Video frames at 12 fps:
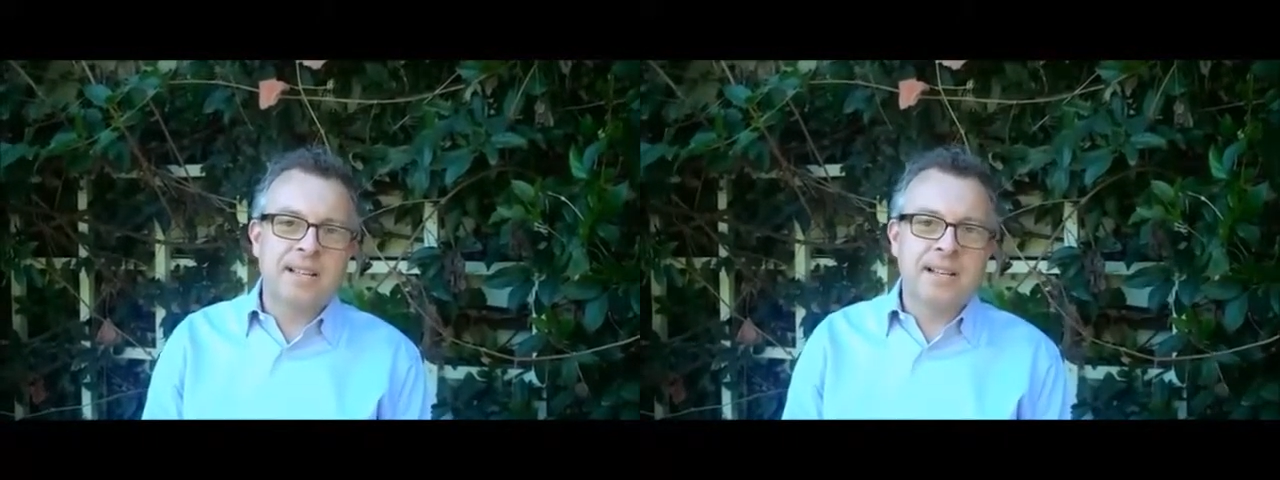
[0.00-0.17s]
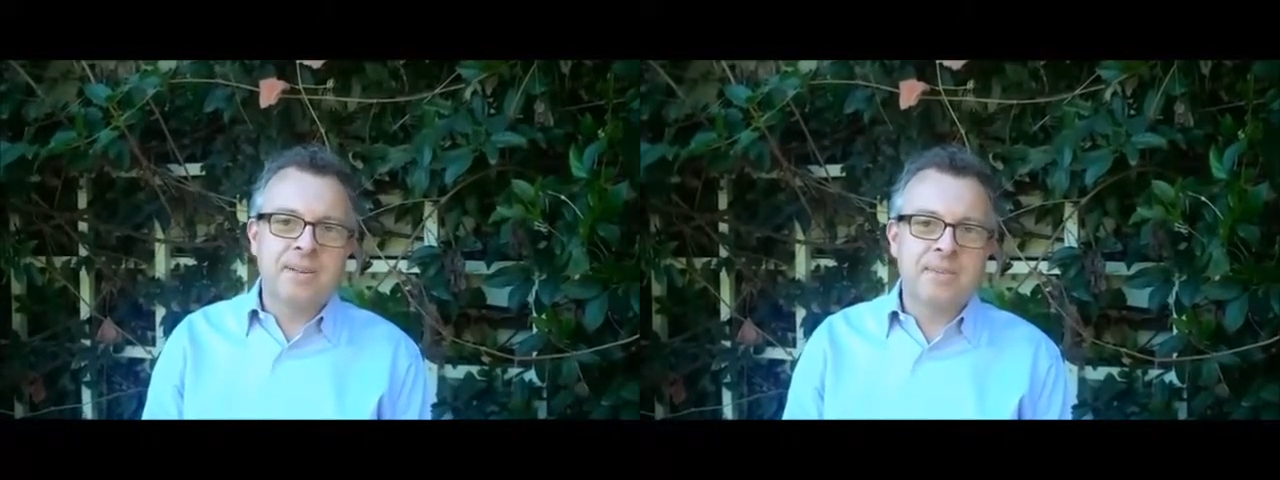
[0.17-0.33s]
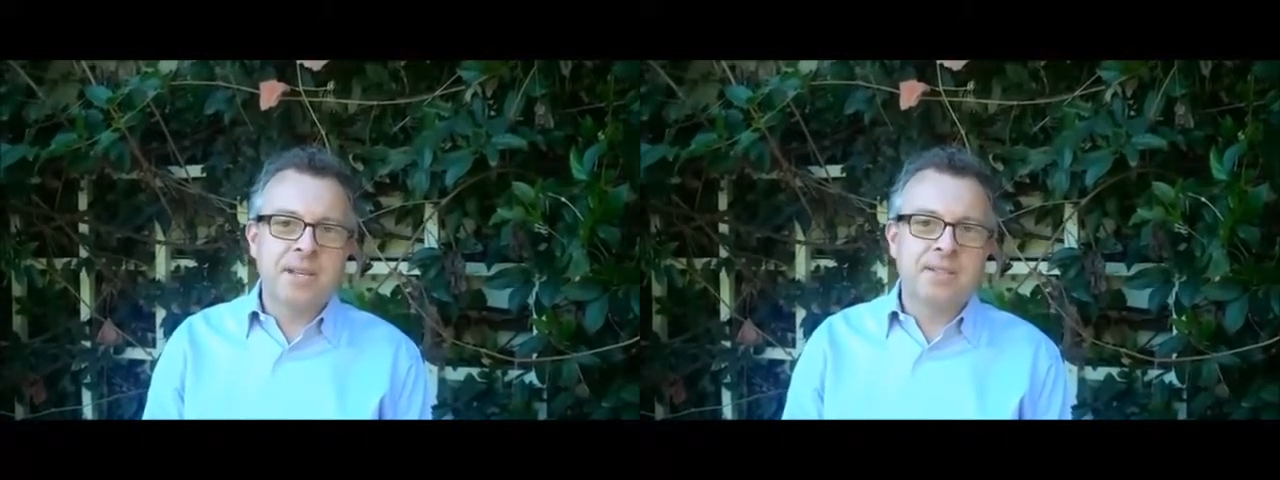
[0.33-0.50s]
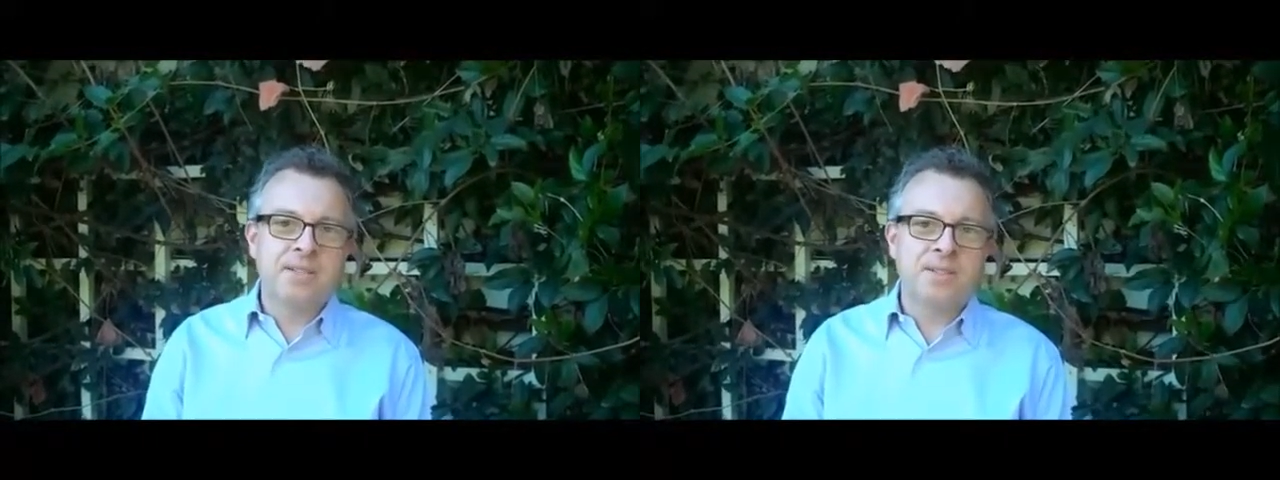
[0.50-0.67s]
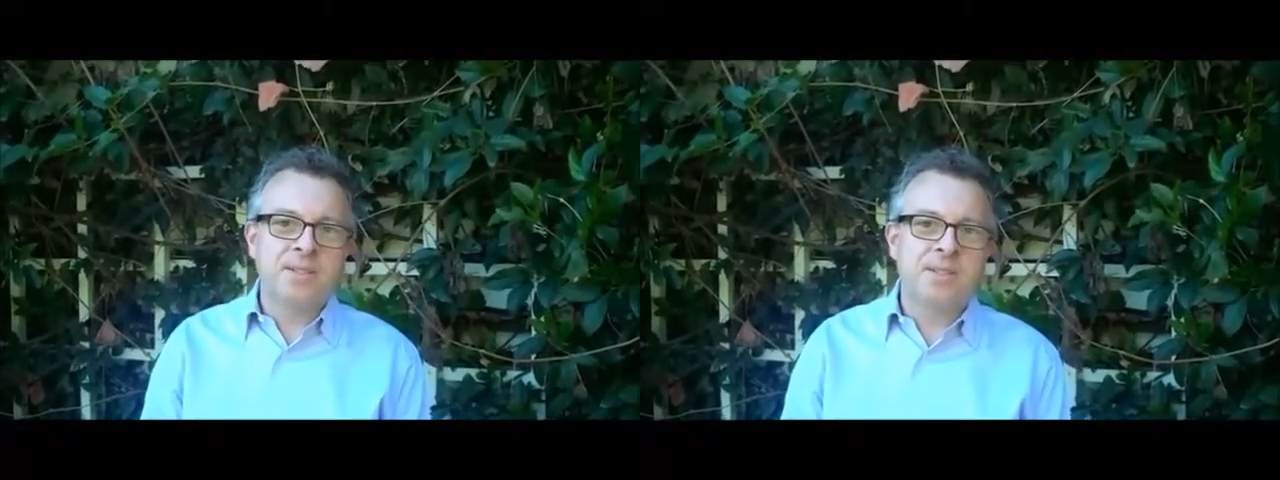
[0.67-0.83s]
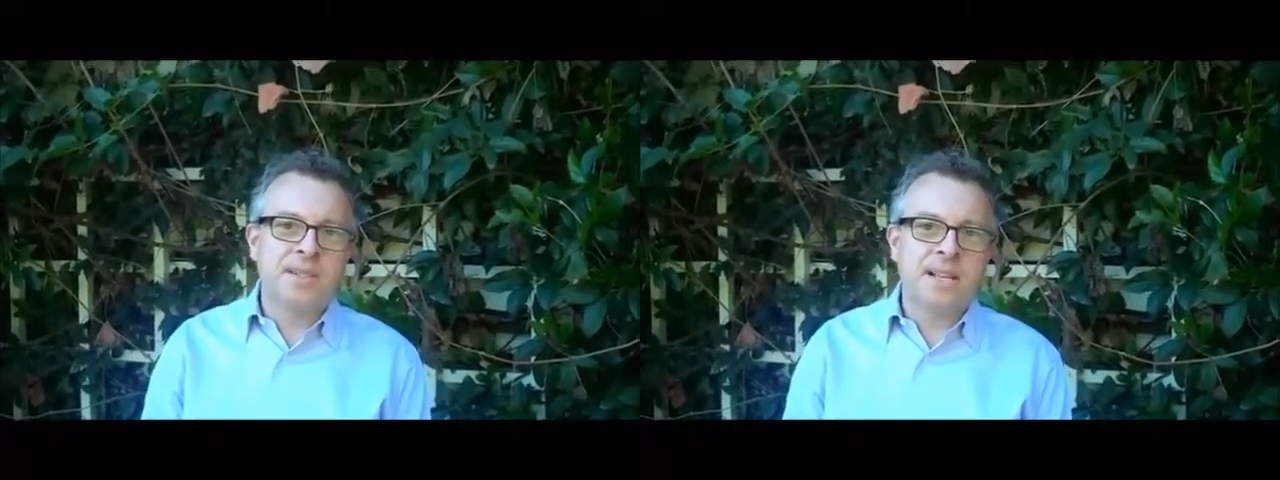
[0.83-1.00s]
and I make
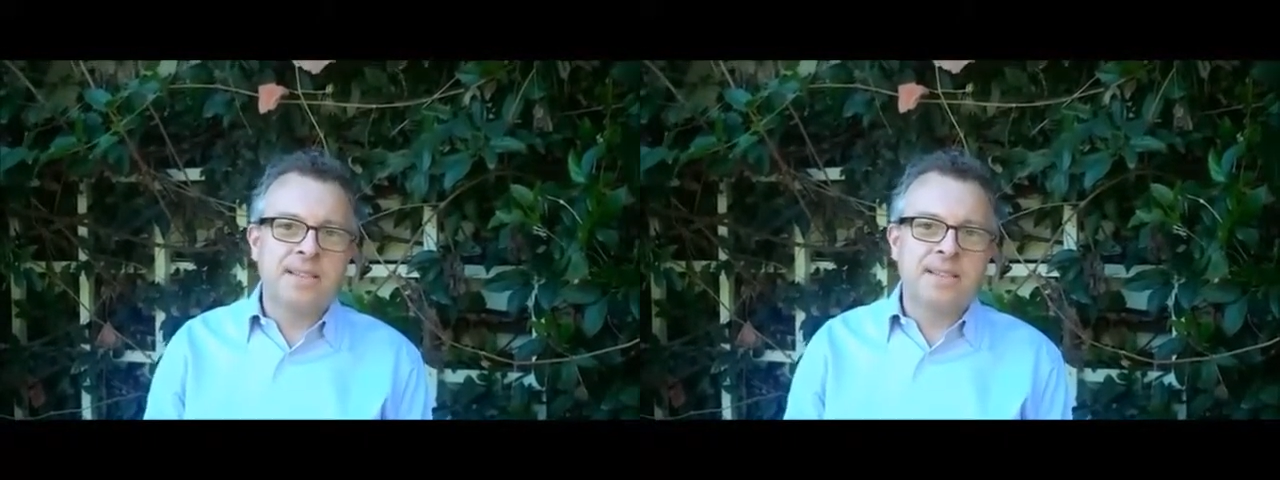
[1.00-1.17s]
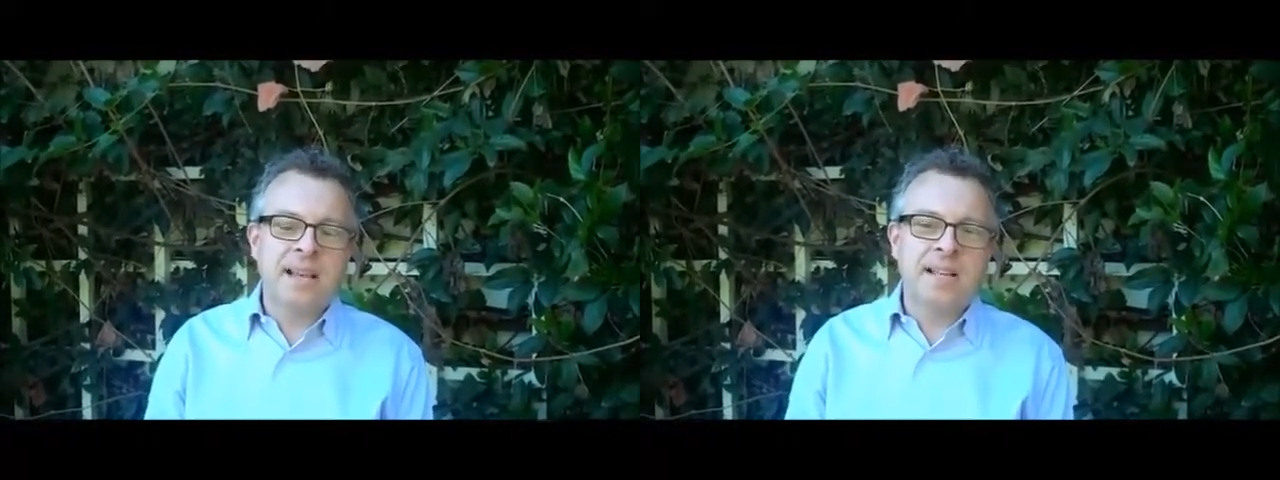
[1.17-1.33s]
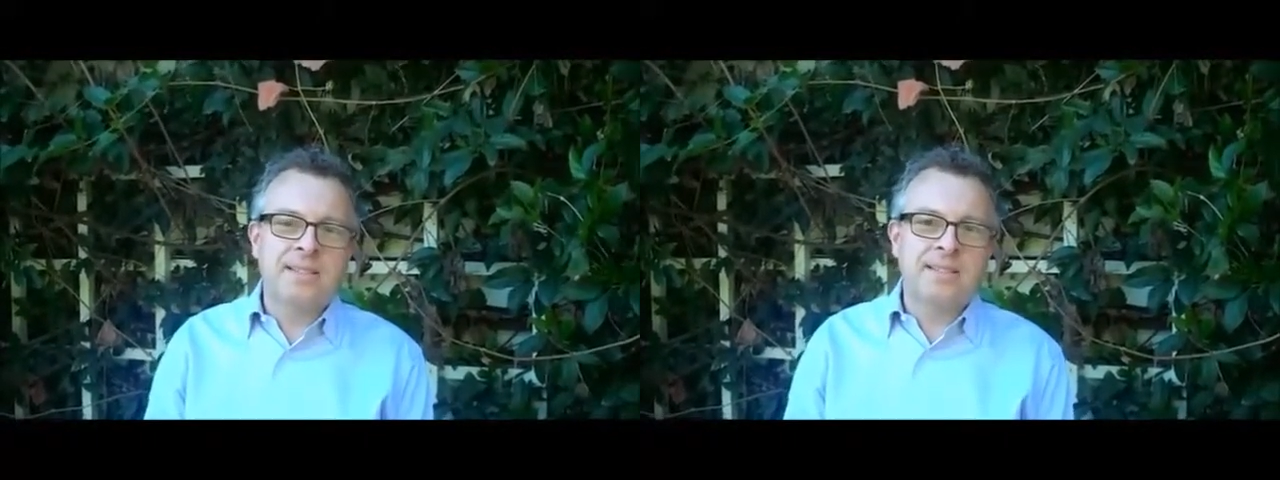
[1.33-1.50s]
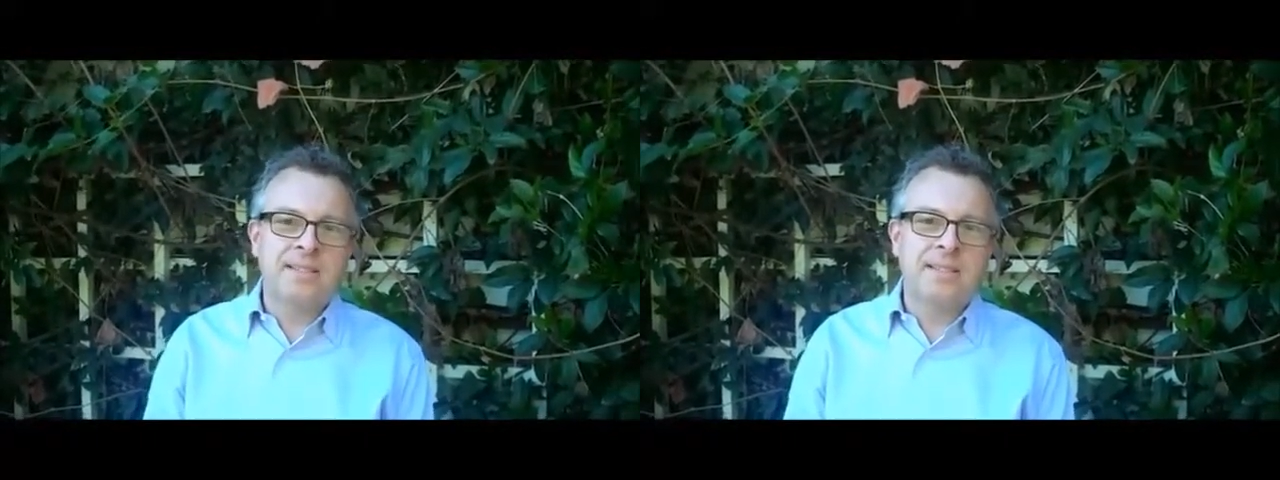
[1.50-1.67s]
sure that that